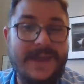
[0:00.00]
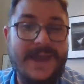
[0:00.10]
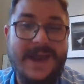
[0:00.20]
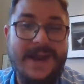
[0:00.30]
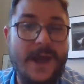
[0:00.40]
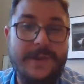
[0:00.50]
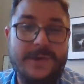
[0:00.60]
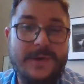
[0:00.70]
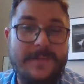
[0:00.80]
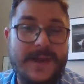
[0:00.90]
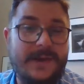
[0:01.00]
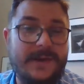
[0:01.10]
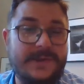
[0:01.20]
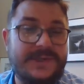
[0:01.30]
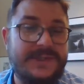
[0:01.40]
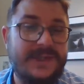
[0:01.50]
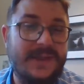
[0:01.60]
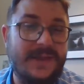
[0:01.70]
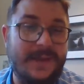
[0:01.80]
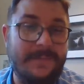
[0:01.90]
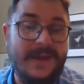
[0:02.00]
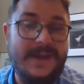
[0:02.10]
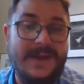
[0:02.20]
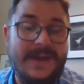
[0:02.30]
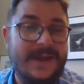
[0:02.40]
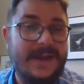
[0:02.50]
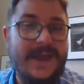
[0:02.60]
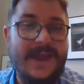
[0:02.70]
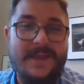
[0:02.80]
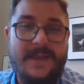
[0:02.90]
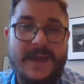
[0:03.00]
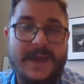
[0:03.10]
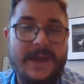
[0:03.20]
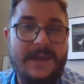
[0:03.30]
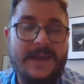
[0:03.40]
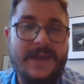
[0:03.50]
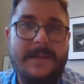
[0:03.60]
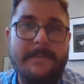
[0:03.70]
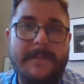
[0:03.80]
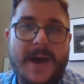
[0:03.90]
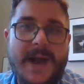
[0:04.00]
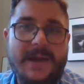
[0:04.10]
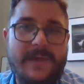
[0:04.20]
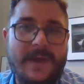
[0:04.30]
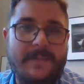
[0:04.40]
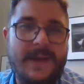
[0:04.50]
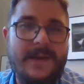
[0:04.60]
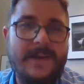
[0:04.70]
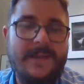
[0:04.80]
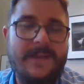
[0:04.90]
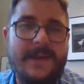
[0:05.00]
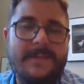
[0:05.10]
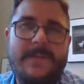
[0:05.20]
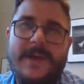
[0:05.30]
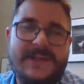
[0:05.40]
can other competitors see them? Can they mock them and then